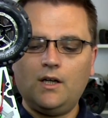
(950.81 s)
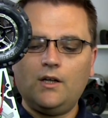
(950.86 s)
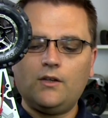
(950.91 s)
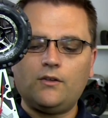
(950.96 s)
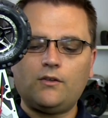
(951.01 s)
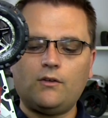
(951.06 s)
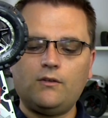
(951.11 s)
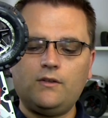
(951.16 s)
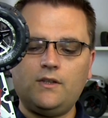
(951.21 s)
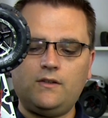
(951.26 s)

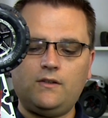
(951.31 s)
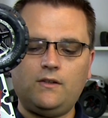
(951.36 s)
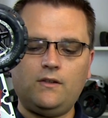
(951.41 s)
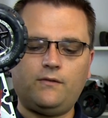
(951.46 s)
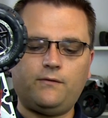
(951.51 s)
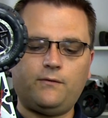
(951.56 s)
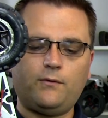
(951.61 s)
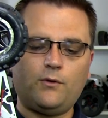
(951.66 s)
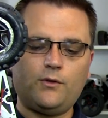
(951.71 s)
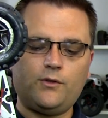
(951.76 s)
So this is
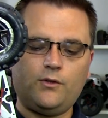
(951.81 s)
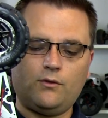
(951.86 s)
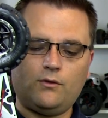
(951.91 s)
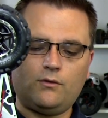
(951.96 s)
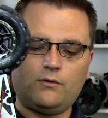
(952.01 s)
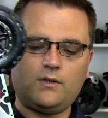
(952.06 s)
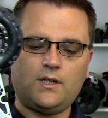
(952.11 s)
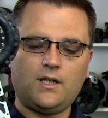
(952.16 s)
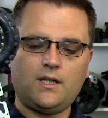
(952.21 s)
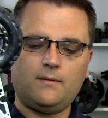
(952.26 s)
for
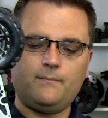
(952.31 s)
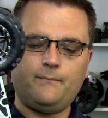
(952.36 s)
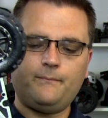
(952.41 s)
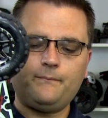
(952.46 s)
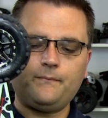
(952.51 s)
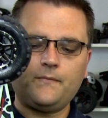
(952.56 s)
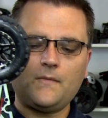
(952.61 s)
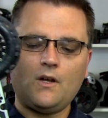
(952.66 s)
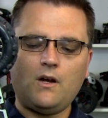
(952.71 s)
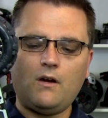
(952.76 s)
your
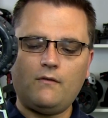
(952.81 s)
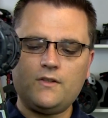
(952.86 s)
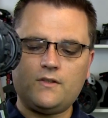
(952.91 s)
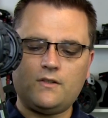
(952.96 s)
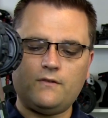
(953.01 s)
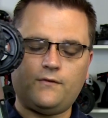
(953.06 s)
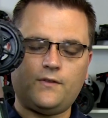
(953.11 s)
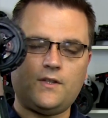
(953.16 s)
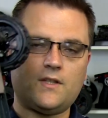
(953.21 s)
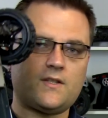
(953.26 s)

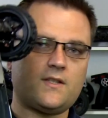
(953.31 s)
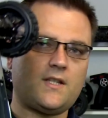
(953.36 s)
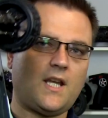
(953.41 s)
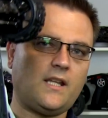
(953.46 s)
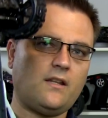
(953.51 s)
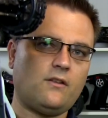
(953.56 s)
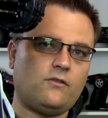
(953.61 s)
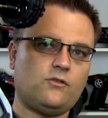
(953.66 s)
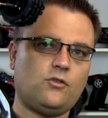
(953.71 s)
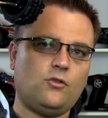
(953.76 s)
obviously for your
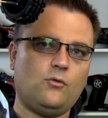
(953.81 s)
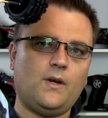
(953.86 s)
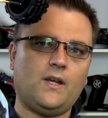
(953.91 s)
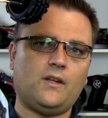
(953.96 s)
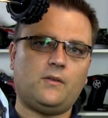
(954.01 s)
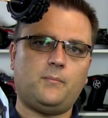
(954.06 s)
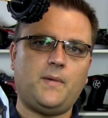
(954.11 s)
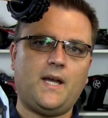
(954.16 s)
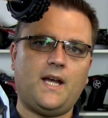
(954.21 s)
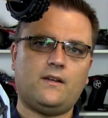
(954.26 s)
standard
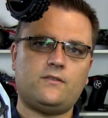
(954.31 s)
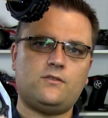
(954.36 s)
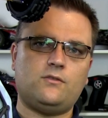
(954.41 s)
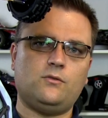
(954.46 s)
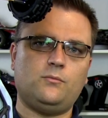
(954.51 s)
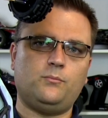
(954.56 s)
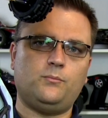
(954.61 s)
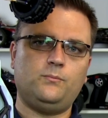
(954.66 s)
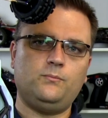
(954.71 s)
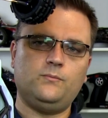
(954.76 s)
2S packs.
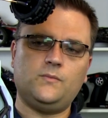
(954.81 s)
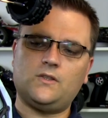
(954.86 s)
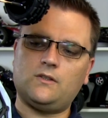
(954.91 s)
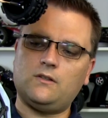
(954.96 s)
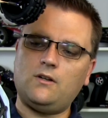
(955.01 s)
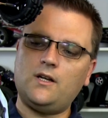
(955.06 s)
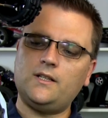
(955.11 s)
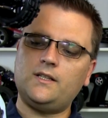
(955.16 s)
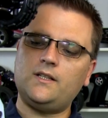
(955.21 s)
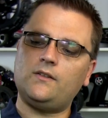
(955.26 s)
You'd
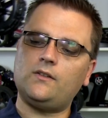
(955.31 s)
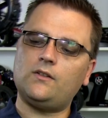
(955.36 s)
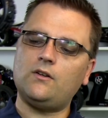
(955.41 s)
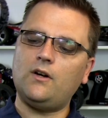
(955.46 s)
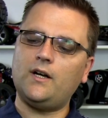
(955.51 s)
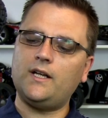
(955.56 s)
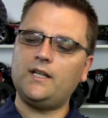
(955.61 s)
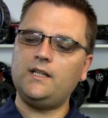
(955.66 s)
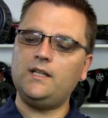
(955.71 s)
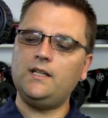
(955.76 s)
slide this
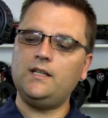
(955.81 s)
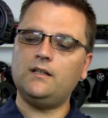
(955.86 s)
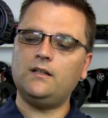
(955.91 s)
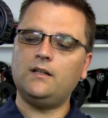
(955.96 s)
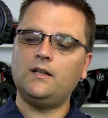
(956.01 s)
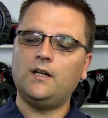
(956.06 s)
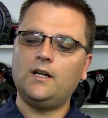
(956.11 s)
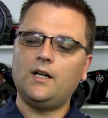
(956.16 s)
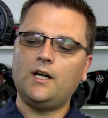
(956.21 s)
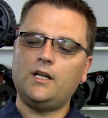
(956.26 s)
guy in here,
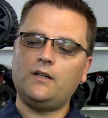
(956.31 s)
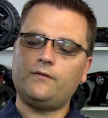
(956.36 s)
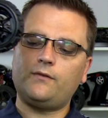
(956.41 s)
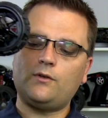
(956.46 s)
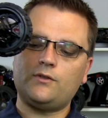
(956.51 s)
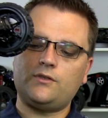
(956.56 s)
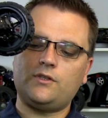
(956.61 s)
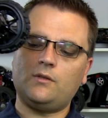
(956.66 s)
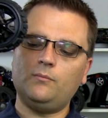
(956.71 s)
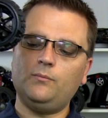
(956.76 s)
and of
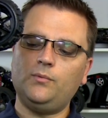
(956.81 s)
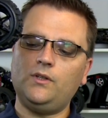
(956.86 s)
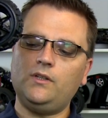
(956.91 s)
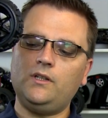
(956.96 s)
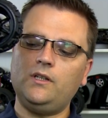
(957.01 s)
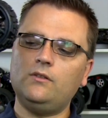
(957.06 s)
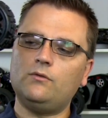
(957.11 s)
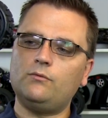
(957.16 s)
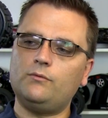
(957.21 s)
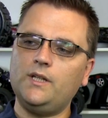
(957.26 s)
course you can put it
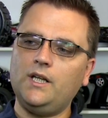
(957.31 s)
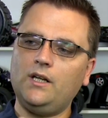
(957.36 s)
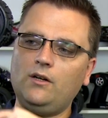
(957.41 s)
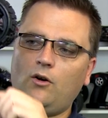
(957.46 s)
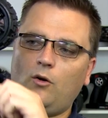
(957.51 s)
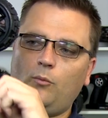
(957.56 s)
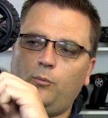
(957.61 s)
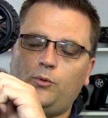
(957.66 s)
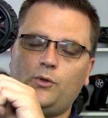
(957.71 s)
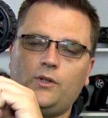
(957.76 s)
in the rear
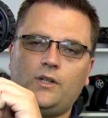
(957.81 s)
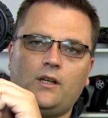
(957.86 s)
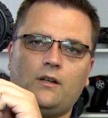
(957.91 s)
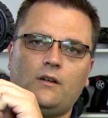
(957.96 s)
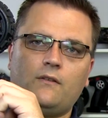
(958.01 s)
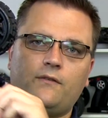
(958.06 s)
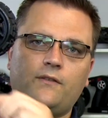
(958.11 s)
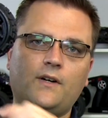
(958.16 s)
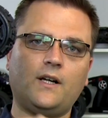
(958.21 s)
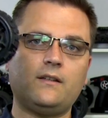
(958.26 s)
or put it in
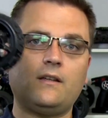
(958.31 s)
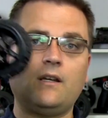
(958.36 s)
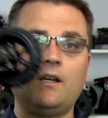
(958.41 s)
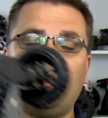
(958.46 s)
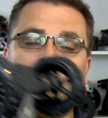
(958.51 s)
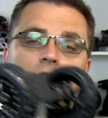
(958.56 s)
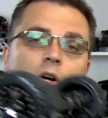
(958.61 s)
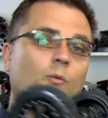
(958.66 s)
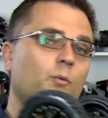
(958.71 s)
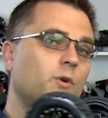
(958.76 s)
the front,
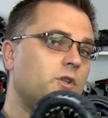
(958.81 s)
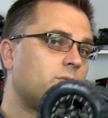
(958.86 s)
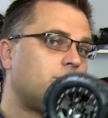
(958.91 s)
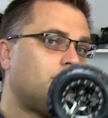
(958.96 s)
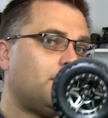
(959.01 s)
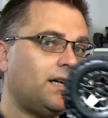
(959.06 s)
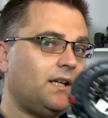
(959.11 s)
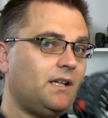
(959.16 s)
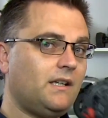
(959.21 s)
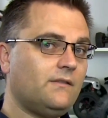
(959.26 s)
which
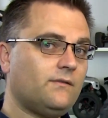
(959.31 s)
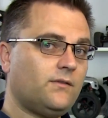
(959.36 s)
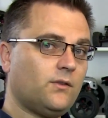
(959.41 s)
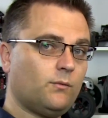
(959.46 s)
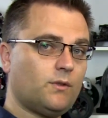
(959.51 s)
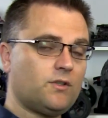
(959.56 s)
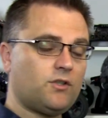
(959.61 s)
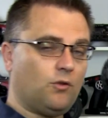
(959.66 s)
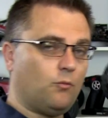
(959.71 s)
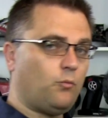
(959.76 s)
may
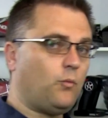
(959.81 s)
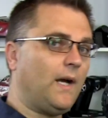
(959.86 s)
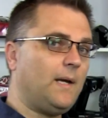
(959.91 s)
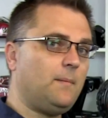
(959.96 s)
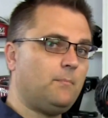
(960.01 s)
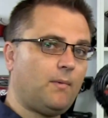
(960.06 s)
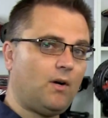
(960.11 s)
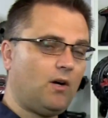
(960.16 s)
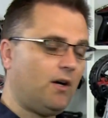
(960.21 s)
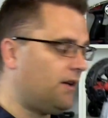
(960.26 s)
influence your
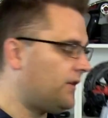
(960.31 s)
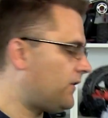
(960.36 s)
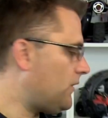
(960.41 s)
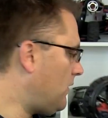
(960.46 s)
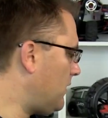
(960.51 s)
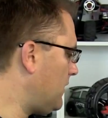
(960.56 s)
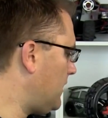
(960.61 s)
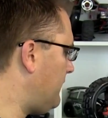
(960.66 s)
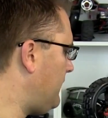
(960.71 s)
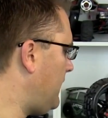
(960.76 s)
weight bias
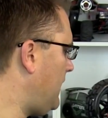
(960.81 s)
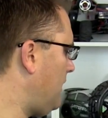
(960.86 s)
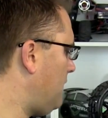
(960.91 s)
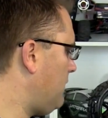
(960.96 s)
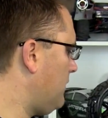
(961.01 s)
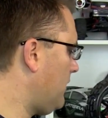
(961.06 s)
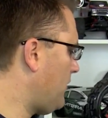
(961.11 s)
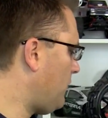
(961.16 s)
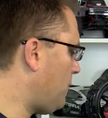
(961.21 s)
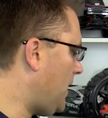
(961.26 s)
on the
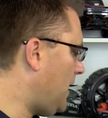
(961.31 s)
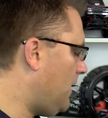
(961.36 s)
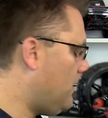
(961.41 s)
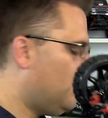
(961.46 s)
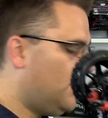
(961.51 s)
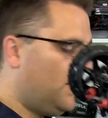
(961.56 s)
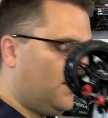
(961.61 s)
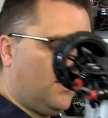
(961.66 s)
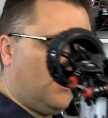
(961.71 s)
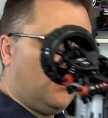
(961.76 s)
vehicle as well.